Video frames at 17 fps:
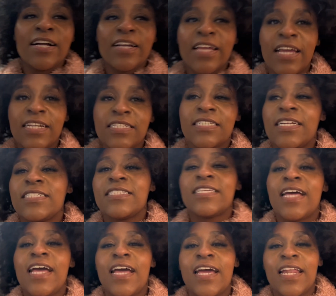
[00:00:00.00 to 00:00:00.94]
KJ
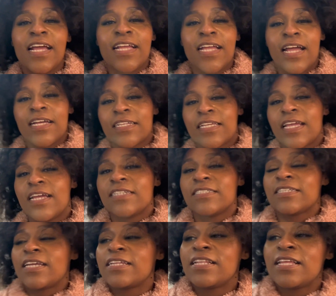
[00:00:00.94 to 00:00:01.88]
tired. I got
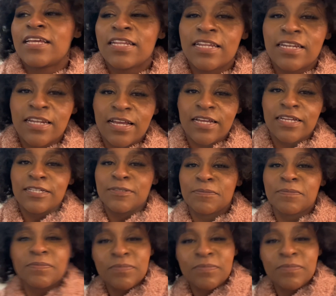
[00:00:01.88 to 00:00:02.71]
KJ late at night.